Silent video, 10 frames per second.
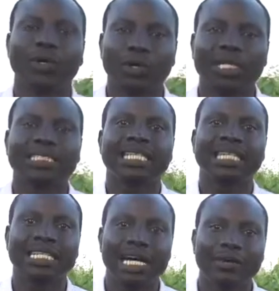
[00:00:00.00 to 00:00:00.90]
Bor is
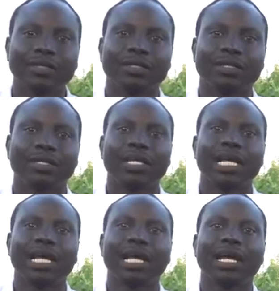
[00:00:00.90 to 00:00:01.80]
their town
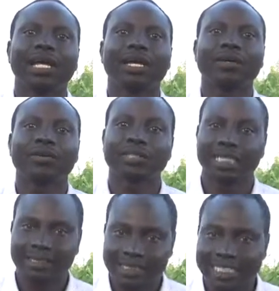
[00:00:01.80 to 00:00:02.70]
or
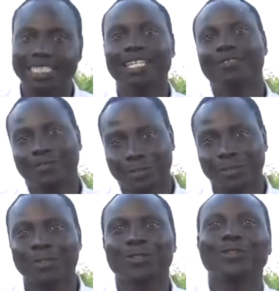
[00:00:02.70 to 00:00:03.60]
their city, for
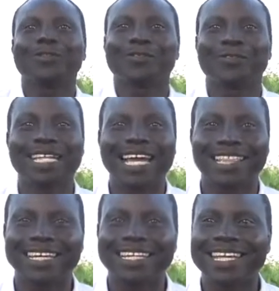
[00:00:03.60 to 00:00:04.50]
those who
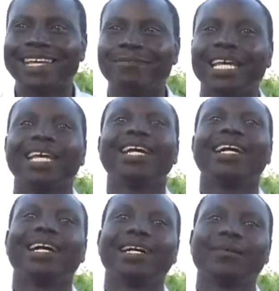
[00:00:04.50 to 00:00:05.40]
like that name,
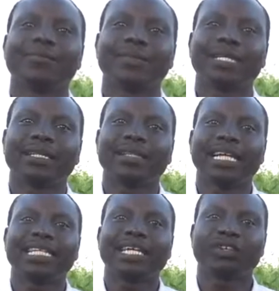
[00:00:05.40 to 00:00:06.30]

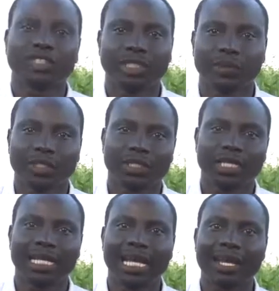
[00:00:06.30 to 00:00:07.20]
that they
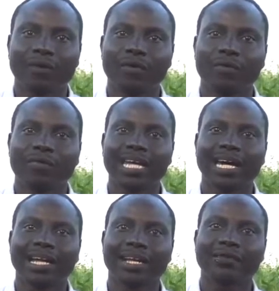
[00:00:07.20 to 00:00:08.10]
contribute.
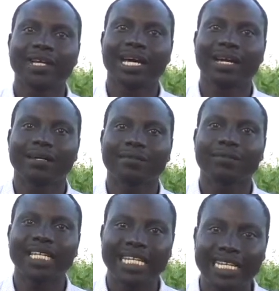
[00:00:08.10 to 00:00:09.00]
We
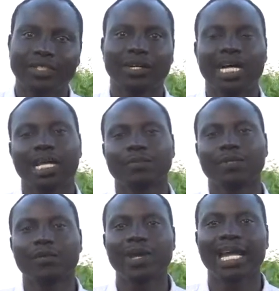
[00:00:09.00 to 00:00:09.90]
need your help.
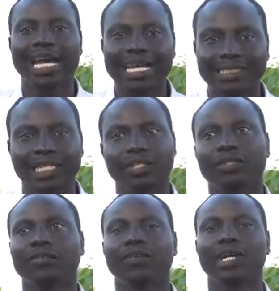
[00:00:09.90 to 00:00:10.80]
We are
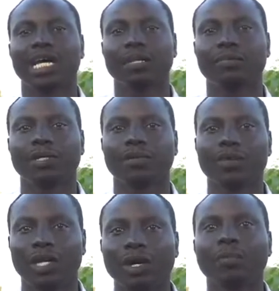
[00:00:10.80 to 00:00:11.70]
asking you for help.
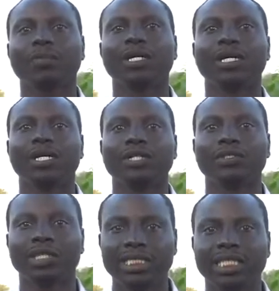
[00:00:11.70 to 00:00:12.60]
We hope
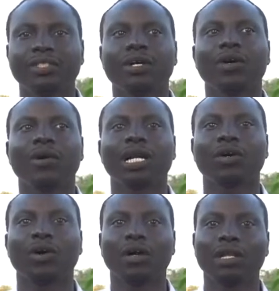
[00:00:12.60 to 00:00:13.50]
you listen to
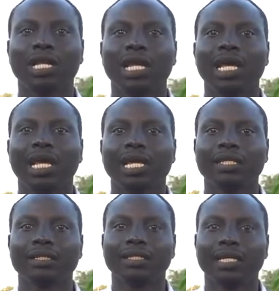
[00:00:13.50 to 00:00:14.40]
our call
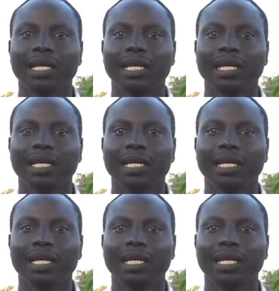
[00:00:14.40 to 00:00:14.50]
and